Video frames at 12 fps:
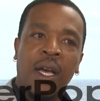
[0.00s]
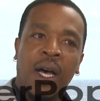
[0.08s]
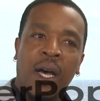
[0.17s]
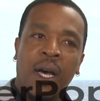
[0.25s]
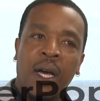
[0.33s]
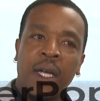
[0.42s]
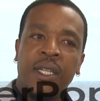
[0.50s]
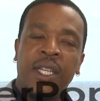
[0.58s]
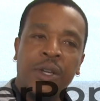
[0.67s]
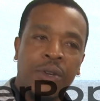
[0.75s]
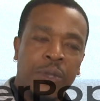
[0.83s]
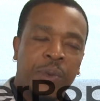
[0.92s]
uh,
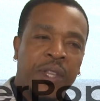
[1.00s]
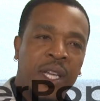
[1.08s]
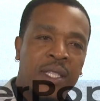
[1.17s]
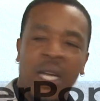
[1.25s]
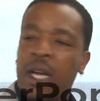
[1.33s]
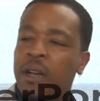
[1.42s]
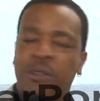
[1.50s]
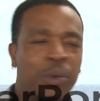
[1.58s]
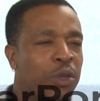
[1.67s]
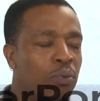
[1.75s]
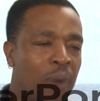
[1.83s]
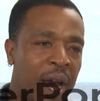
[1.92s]
dinners with the executives, with
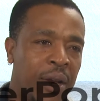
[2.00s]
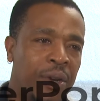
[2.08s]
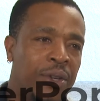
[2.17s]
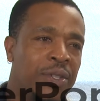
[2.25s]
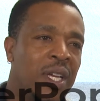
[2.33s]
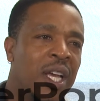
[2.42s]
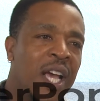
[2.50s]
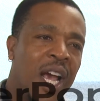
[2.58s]
the writers,